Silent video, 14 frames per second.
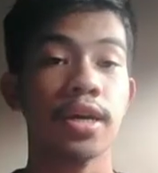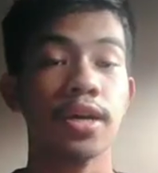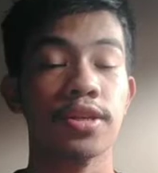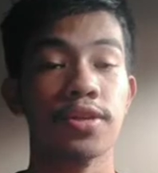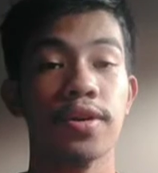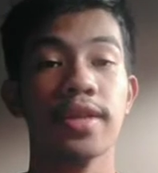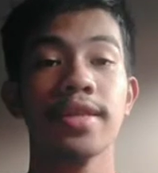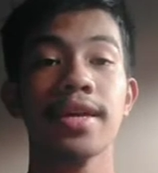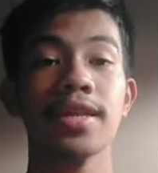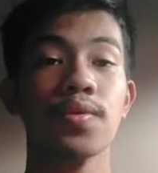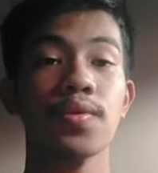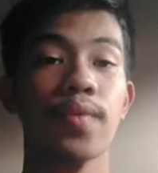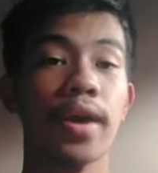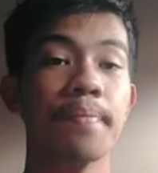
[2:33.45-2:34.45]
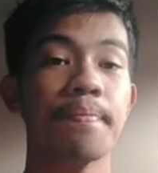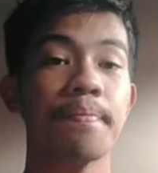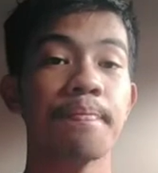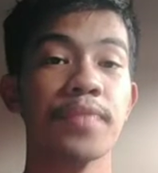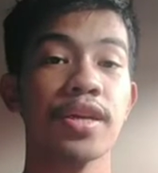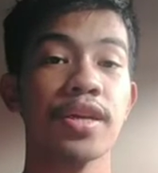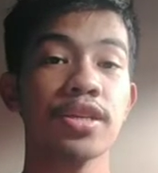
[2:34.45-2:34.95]
So in that way,
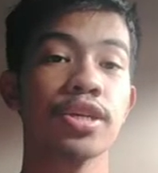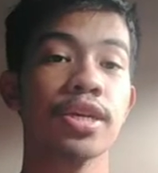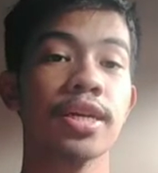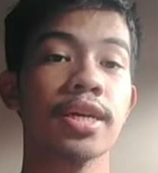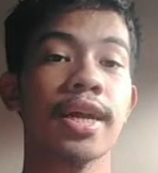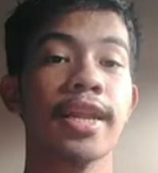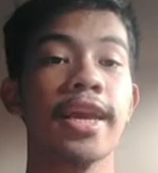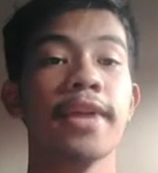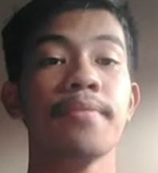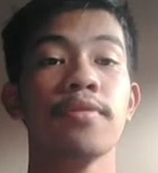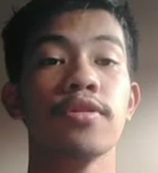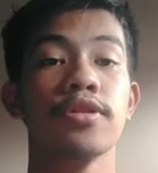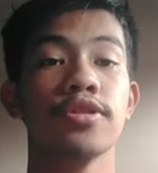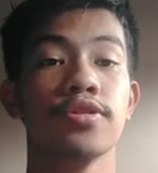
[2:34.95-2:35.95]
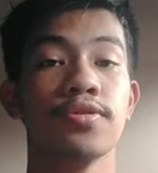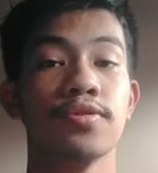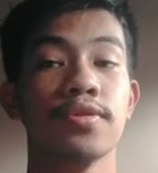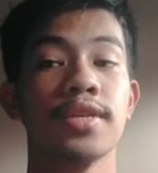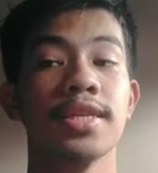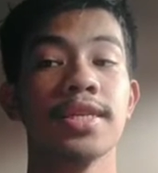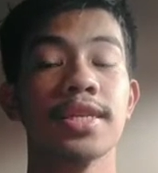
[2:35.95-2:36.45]
teacher can able to
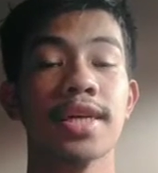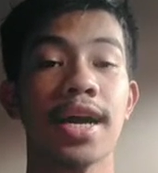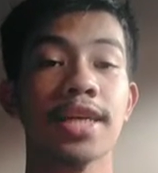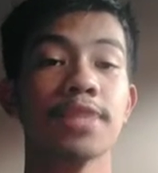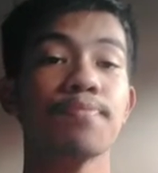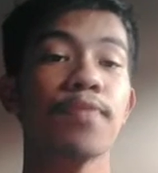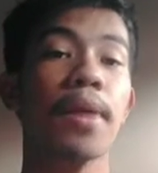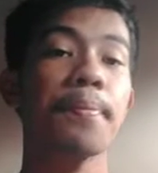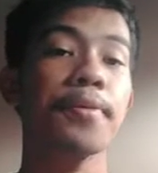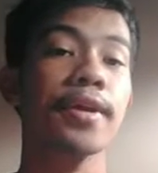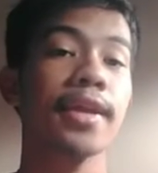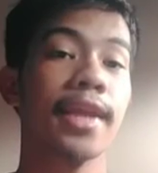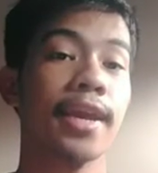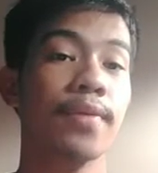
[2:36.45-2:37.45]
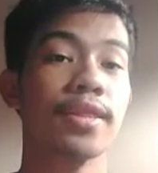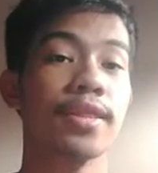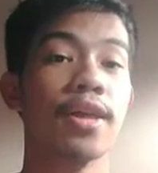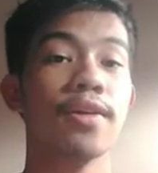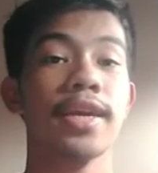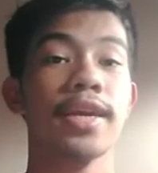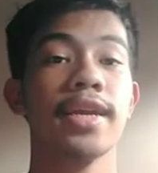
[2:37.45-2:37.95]
discuss properly
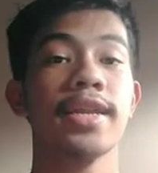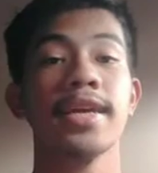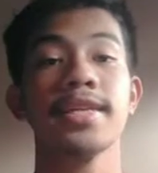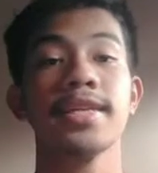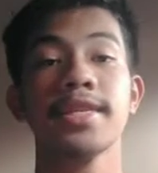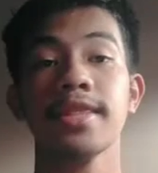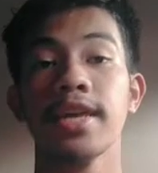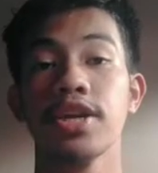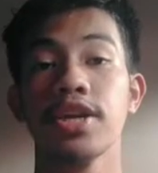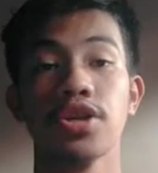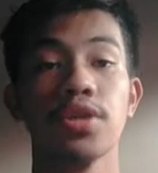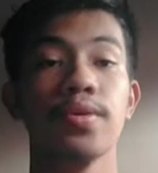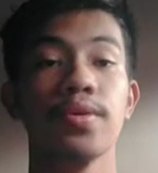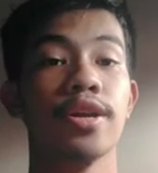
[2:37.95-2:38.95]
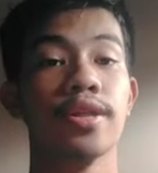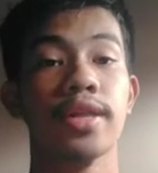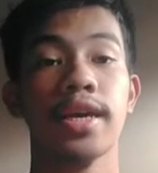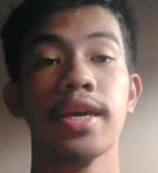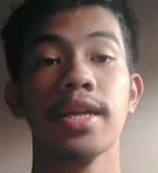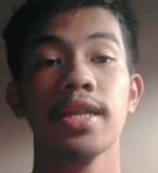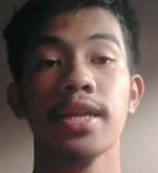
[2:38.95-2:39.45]
without any hesitation, without
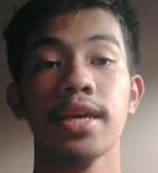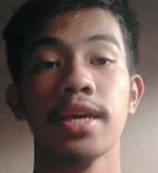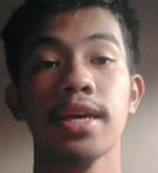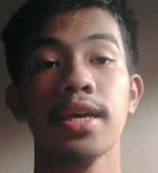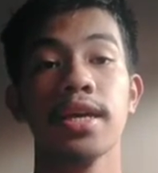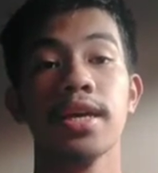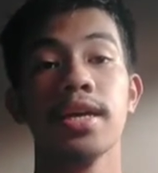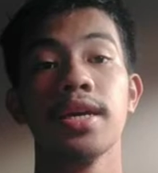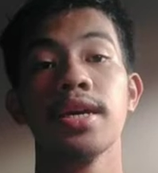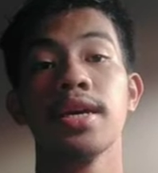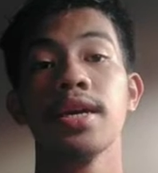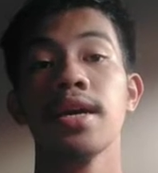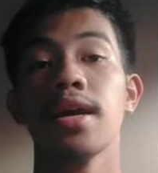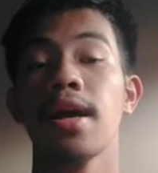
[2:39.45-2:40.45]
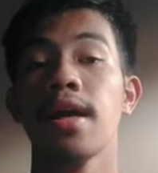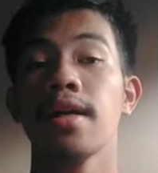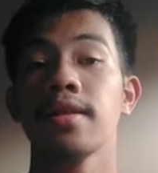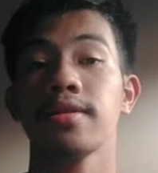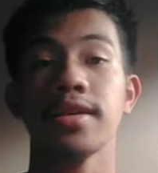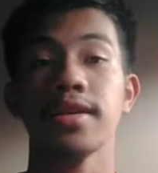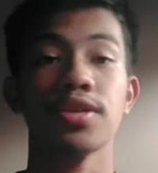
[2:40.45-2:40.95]
any
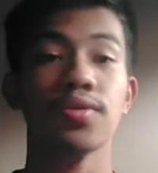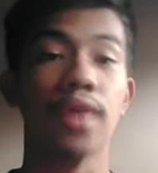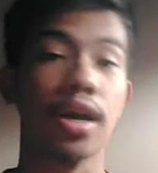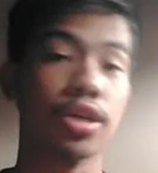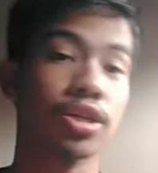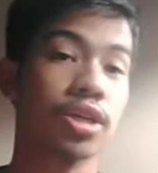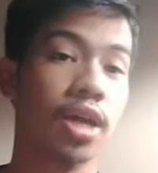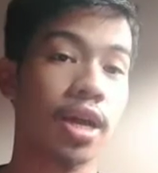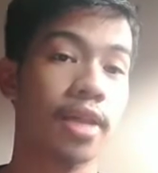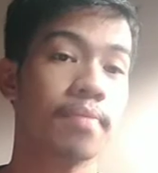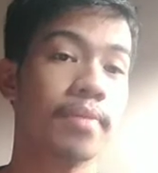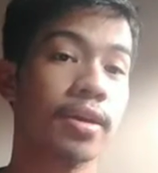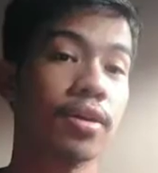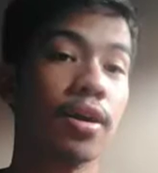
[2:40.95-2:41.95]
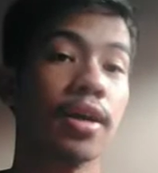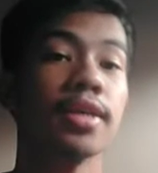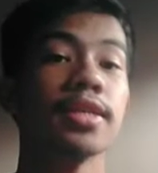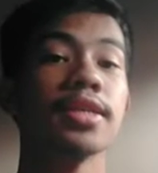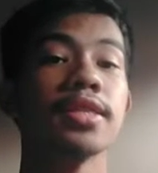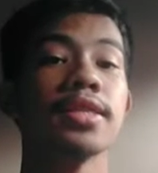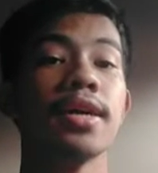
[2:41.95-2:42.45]
distraction,
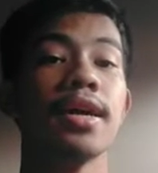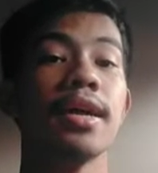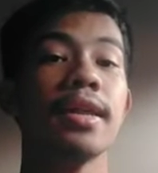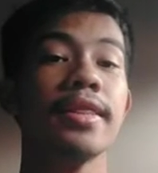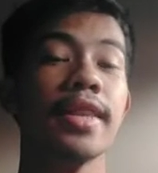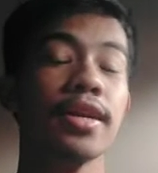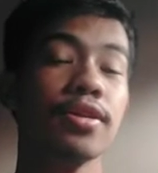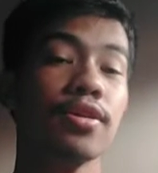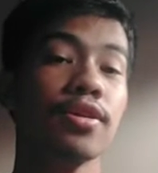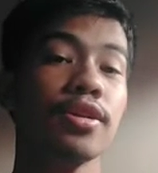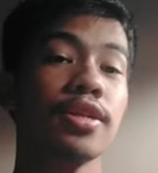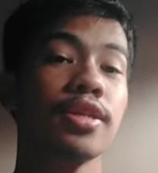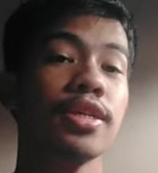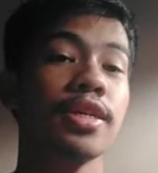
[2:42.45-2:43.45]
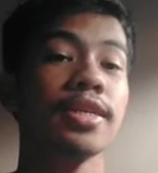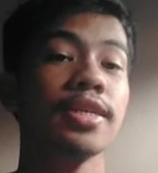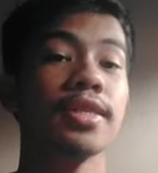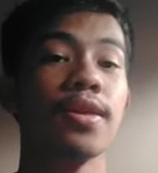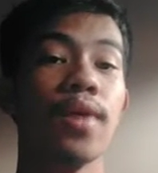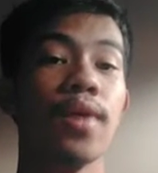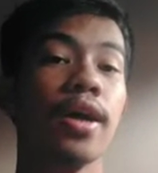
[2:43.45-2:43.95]
because technology is
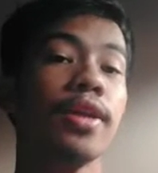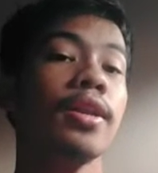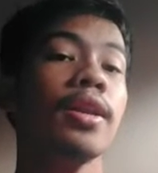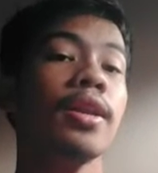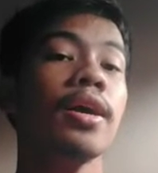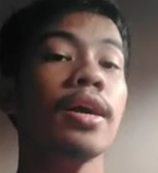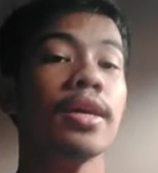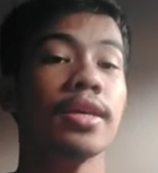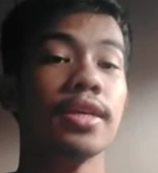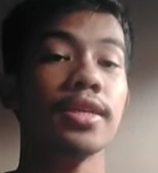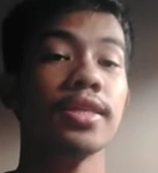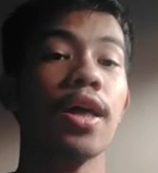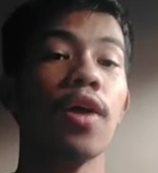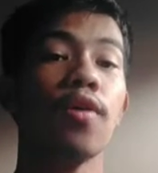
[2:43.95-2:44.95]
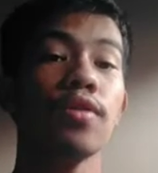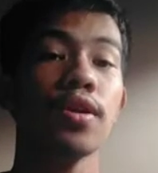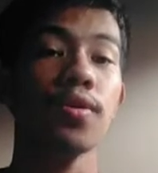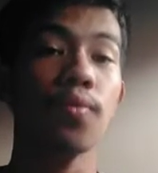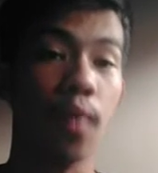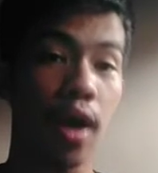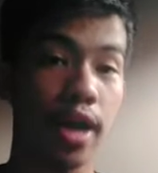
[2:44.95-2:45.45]
the only
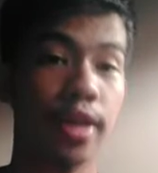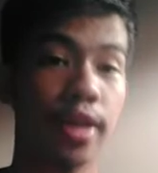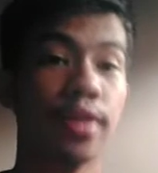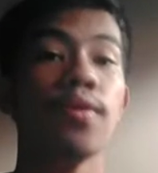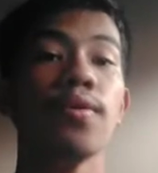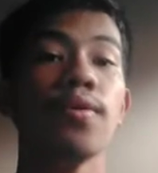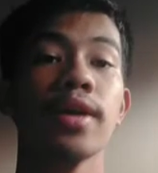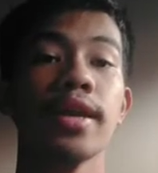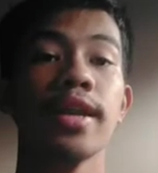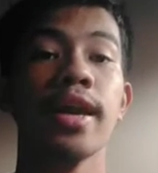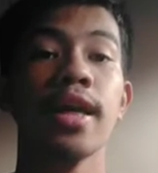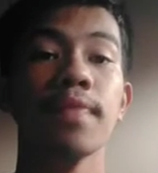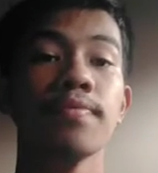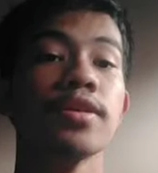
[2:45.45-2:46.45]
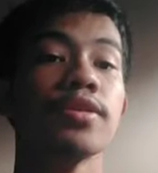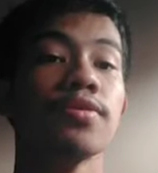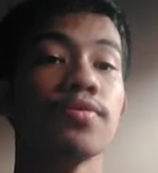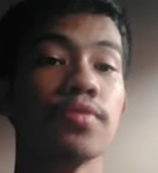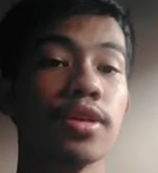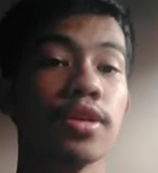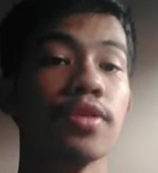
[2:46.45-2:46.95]
one who can help the
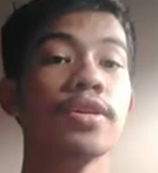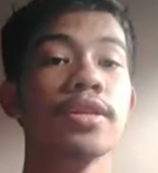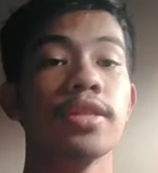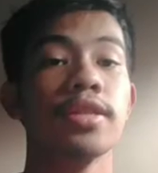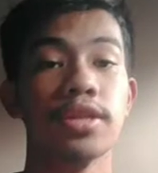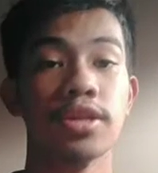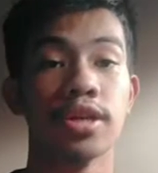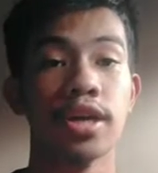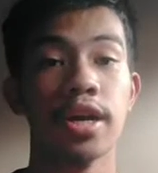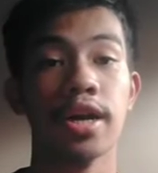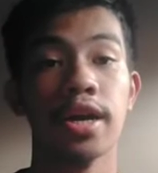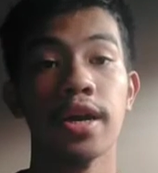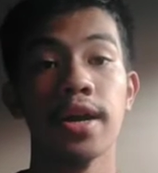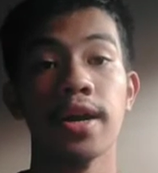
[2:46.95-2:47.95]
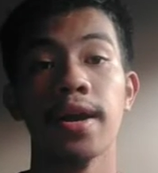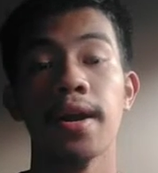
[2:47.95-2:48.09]
student or the teacher